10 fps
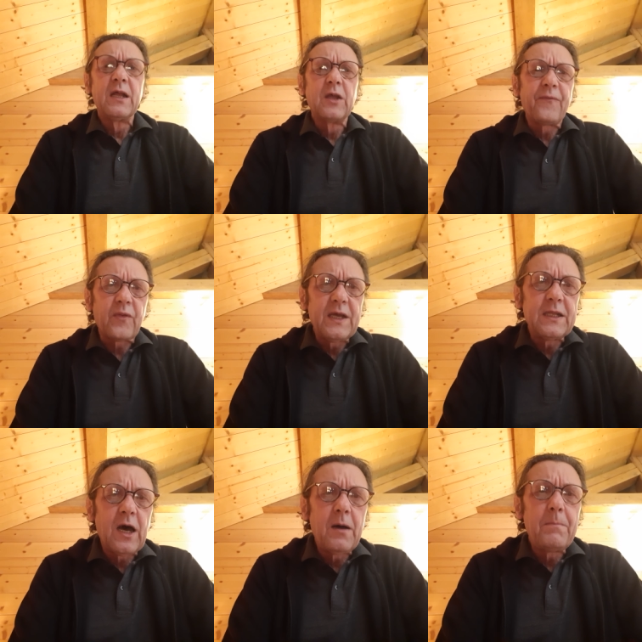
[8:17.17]
the
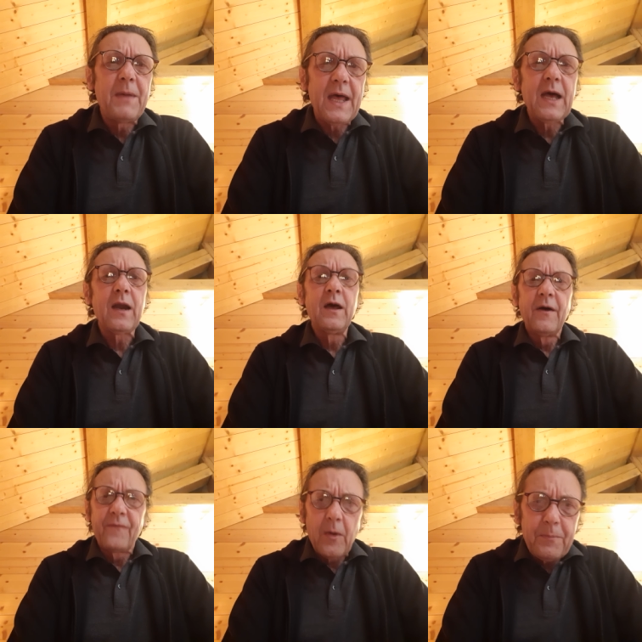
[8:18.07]
freedom bell
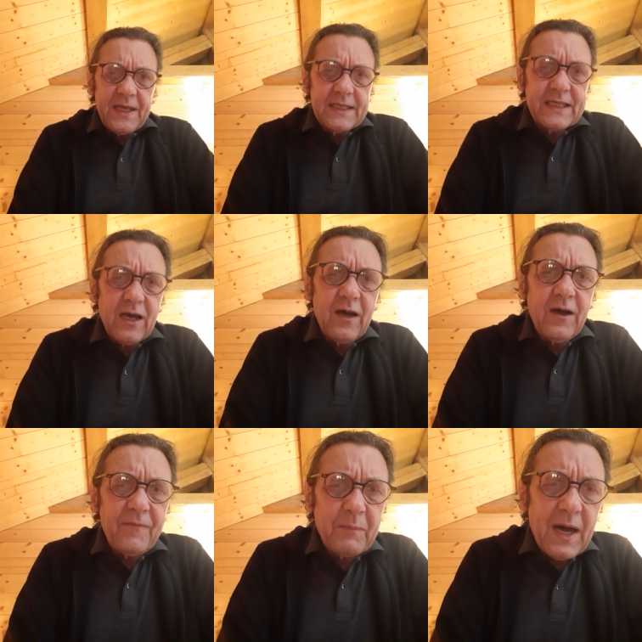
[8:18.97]
for peace
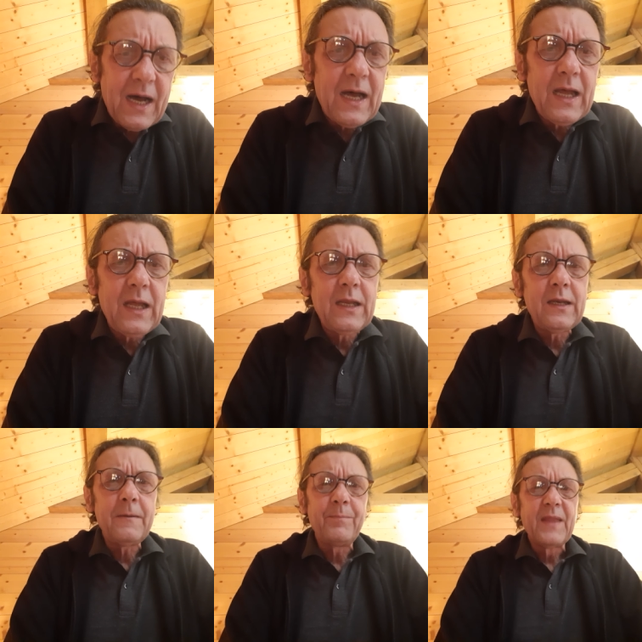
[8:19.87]
of mind.